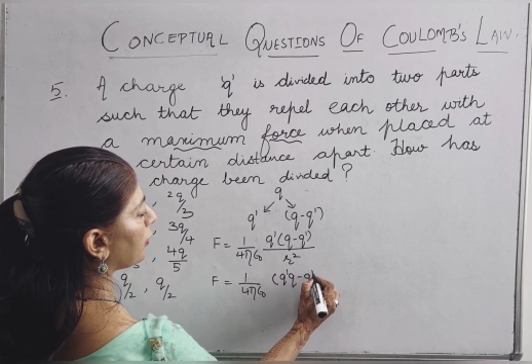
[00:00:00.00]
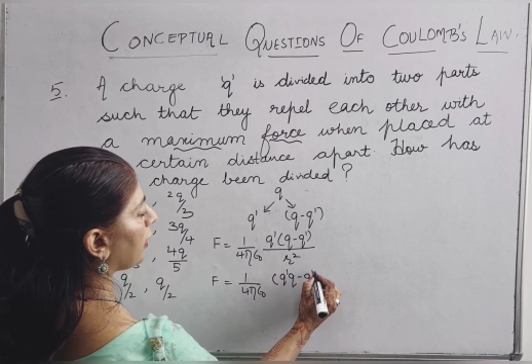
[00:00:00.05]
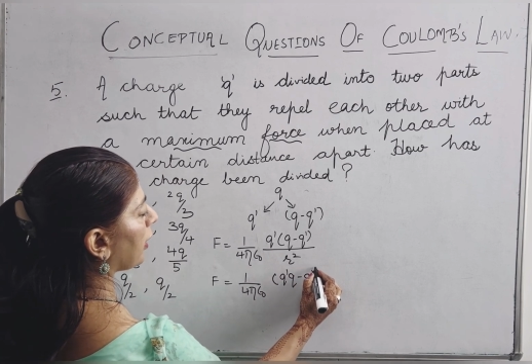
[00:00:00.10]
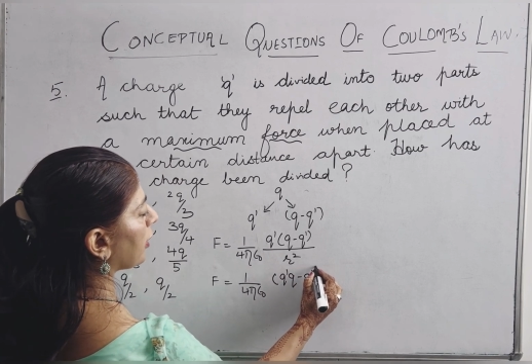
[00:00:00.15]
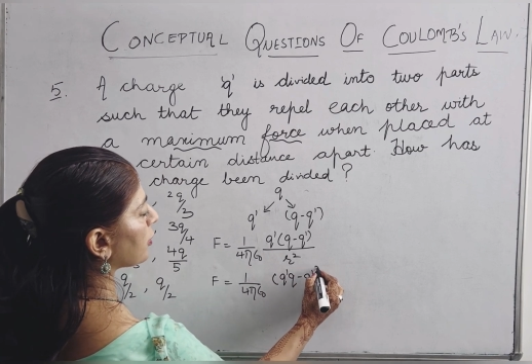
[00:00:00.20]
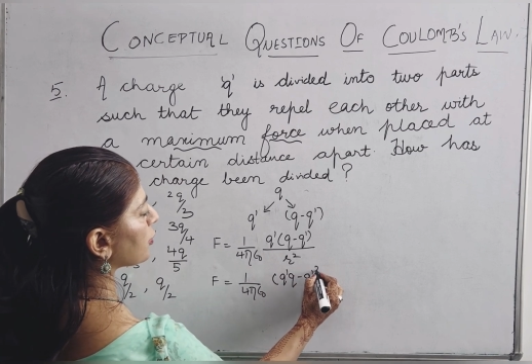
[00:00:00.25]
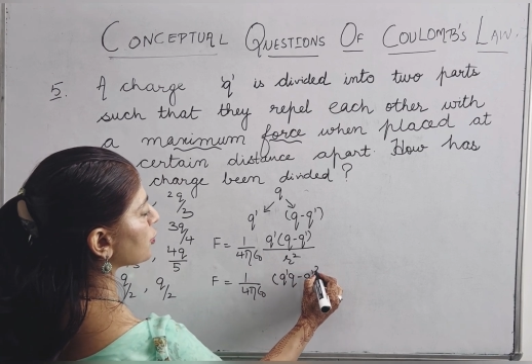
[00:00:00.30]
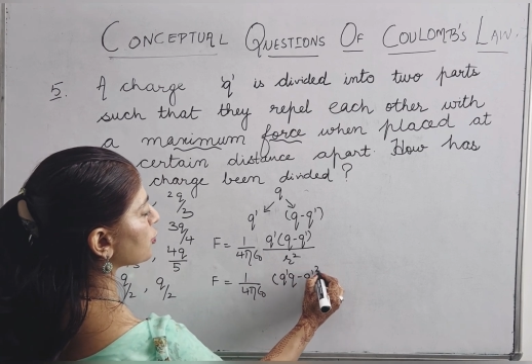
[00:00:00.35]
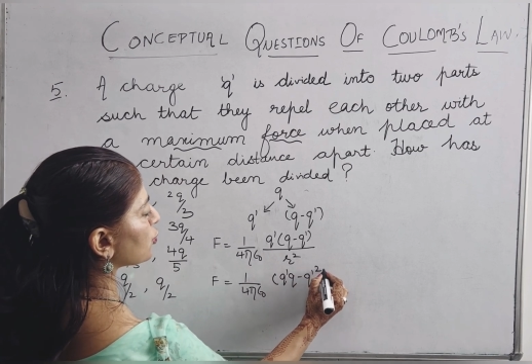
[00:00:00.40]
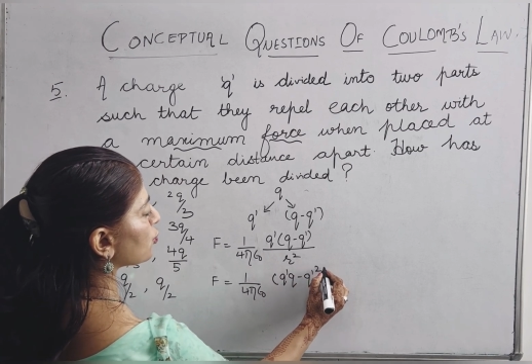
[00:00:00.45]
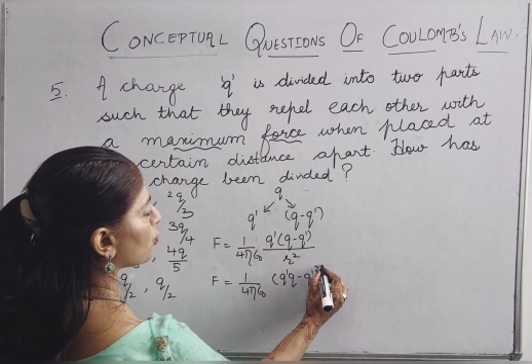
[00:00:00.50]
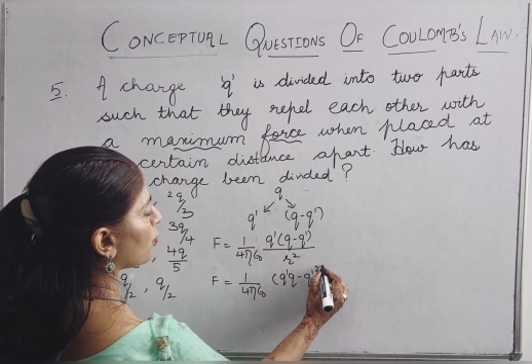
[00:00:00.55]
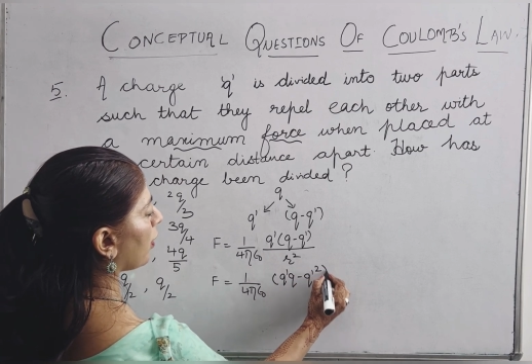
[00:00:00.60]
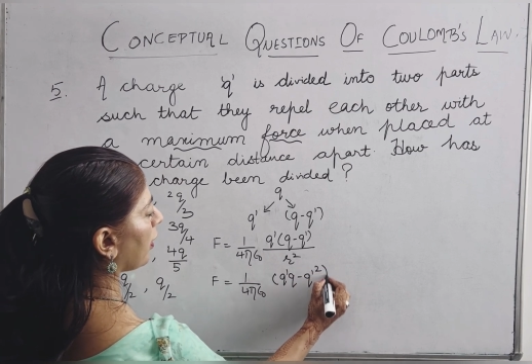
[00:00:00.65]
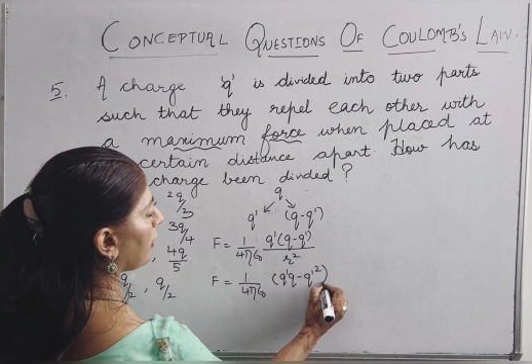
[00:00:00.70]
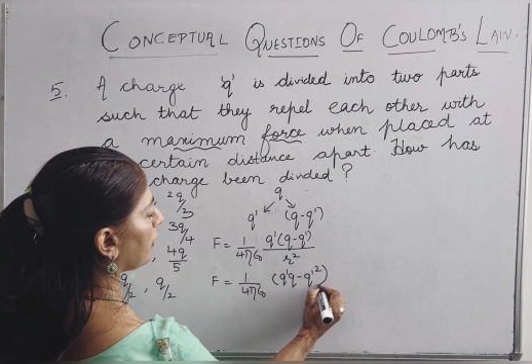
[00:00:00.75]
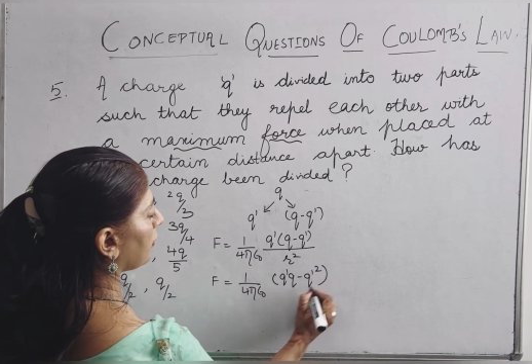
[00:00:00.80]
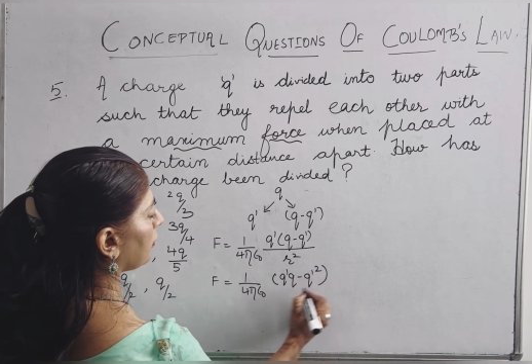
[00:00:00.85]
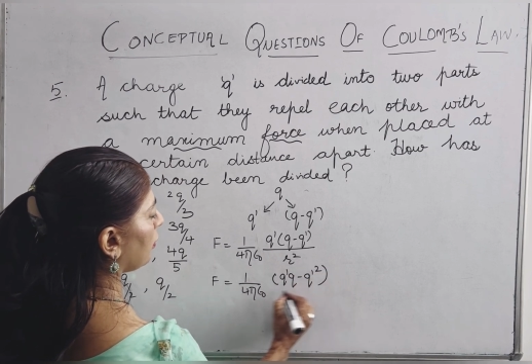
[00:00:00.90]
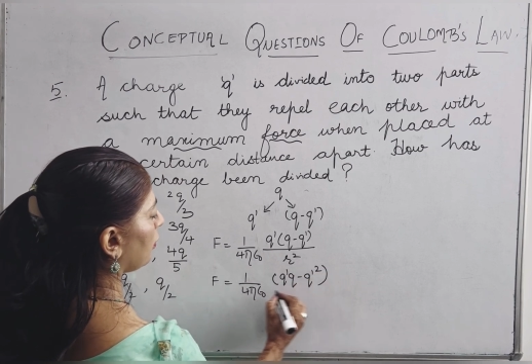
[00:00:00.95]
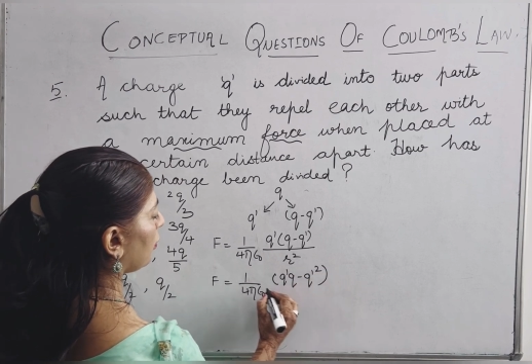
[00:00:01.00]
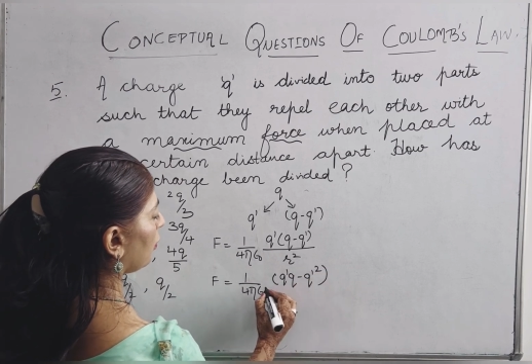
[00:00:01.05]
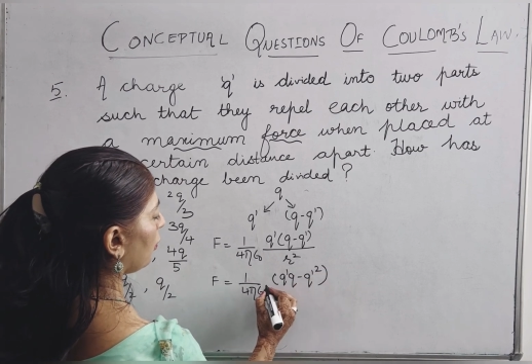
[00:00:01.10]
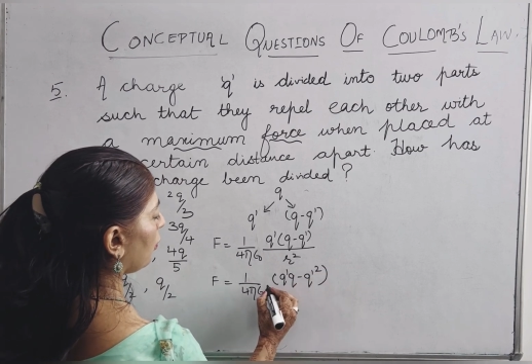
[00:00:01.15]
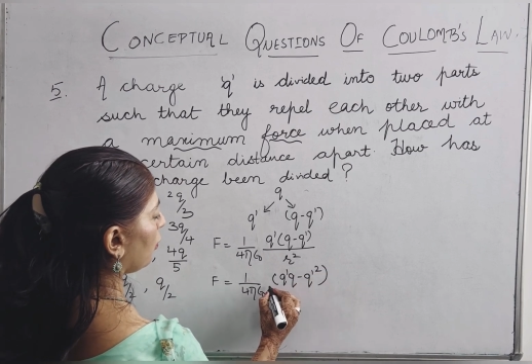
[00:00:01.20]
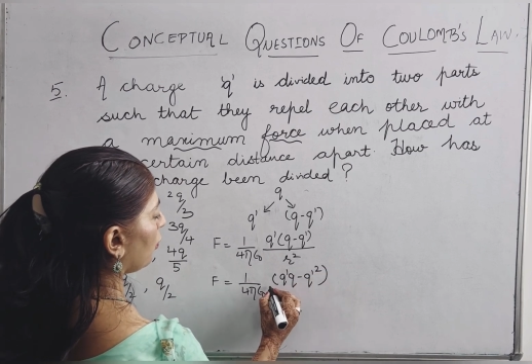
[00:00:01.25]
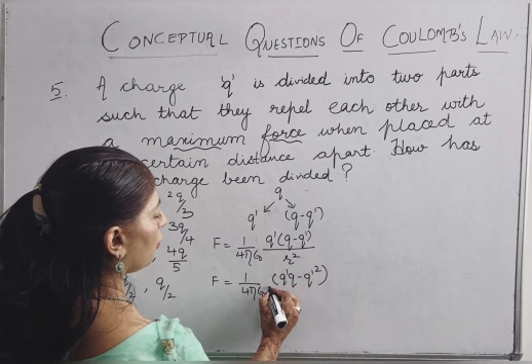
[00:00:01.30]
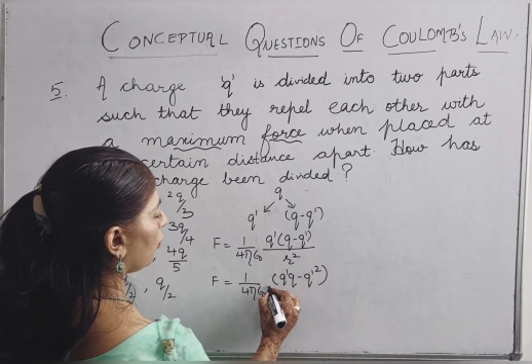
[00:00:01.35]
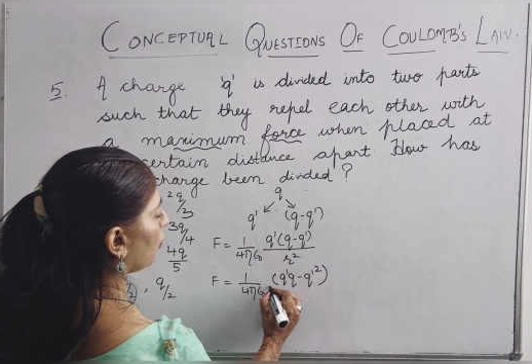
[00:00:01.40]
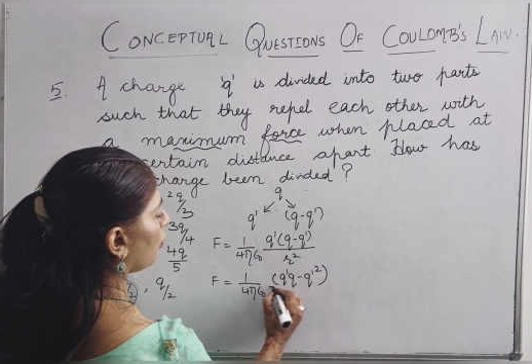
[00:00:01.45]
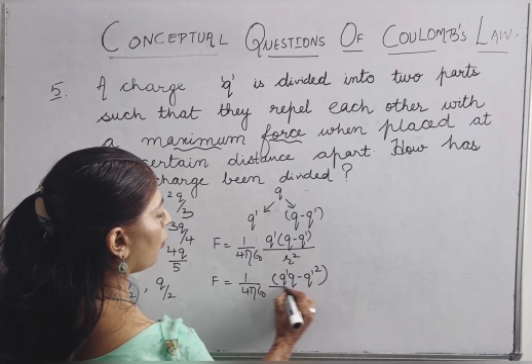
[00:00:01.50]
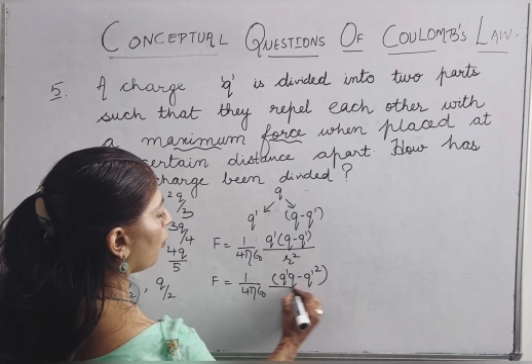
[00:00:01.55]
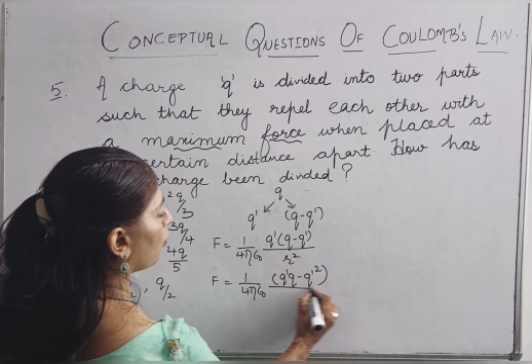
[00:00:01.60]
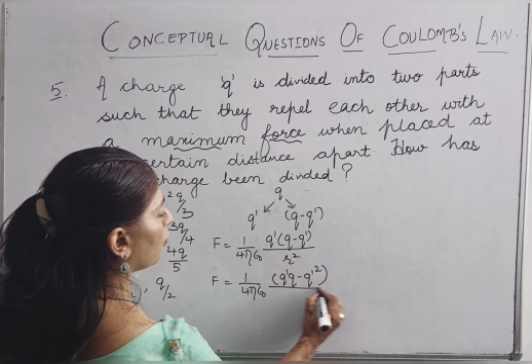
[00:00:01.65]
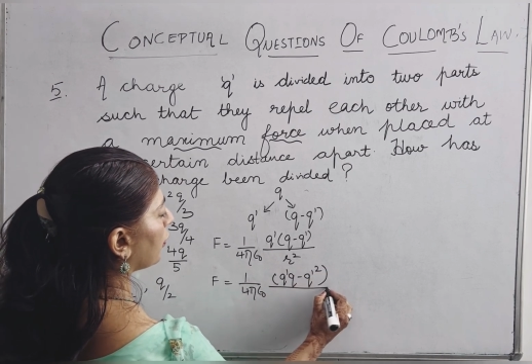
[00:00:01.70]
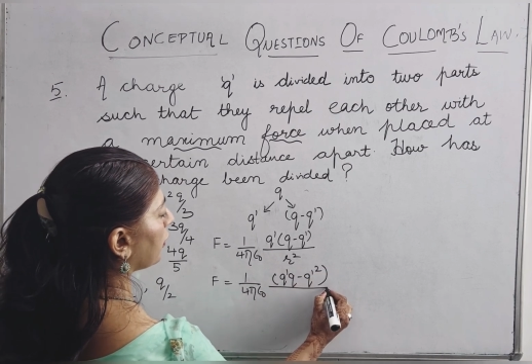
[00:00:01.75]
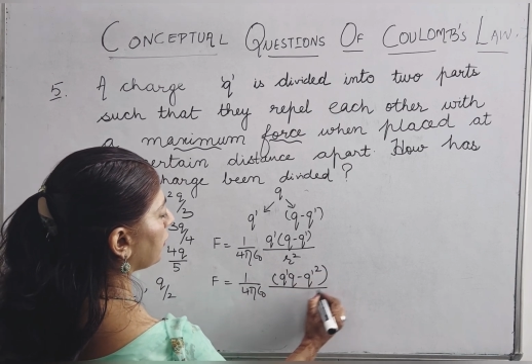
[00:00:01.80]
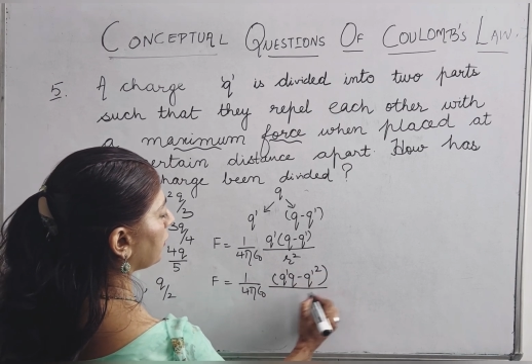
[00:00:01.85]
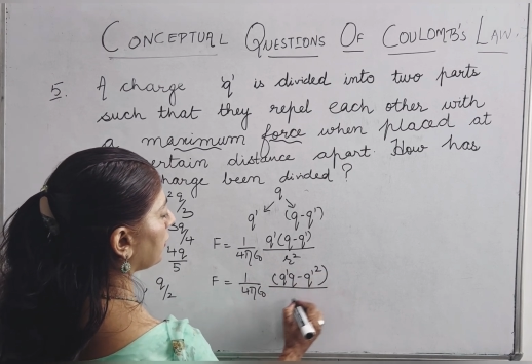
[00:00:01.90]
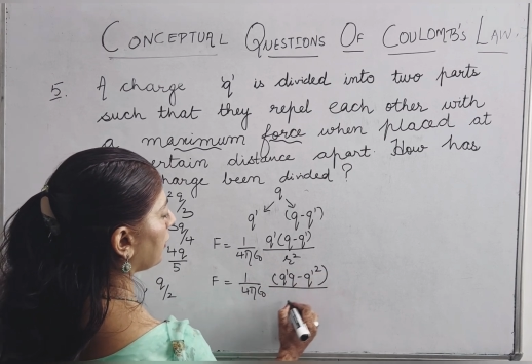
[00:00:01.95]
dash square
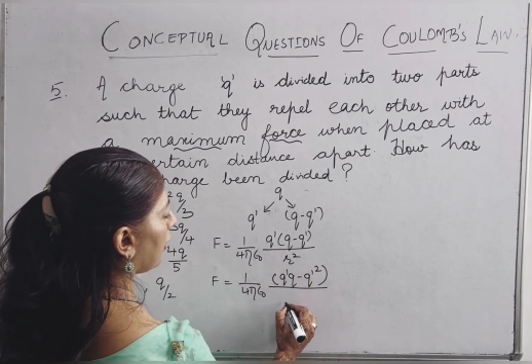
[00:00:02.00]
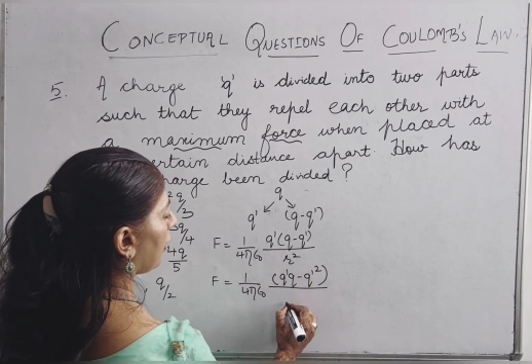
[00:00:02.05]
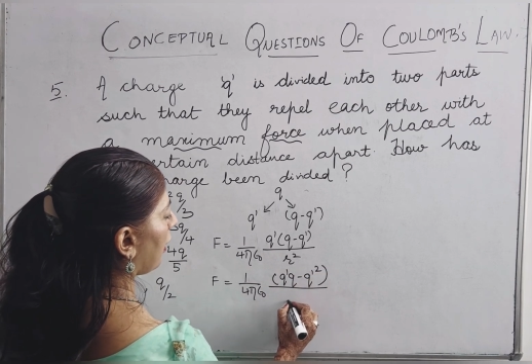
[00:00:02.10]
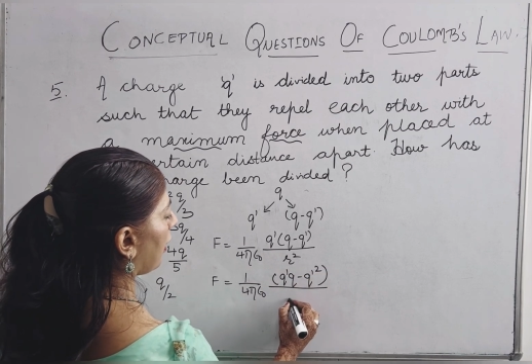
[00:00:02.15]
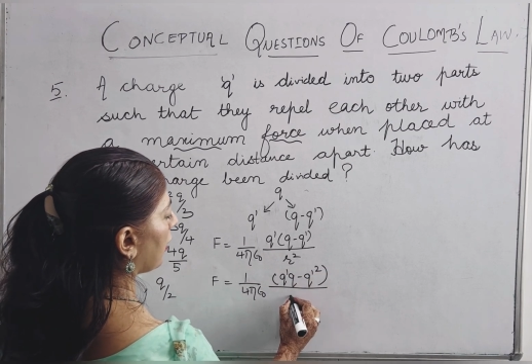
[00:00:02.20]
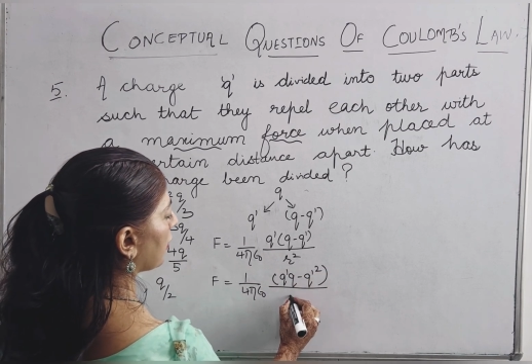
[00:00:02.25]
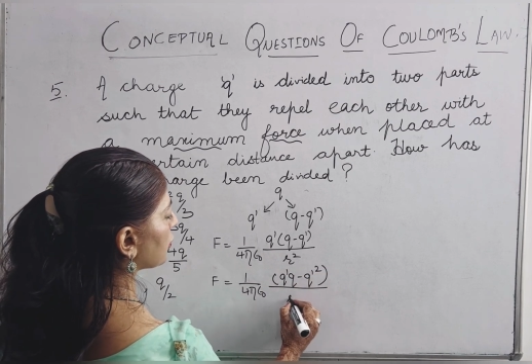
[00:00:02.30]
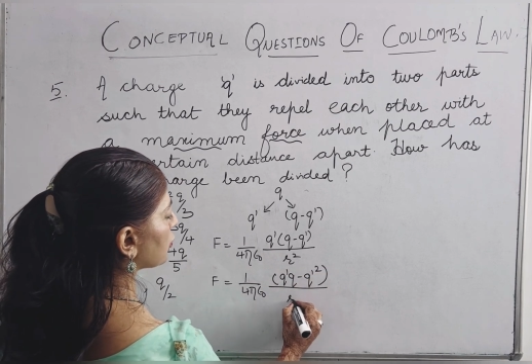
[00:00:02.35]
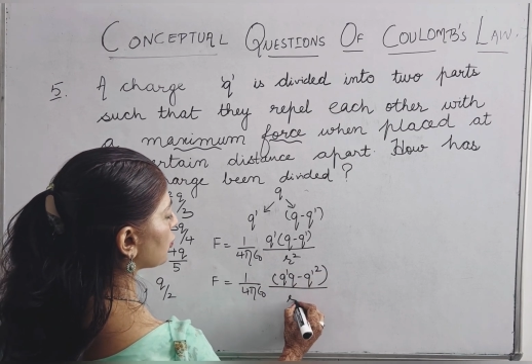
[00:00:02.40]
over R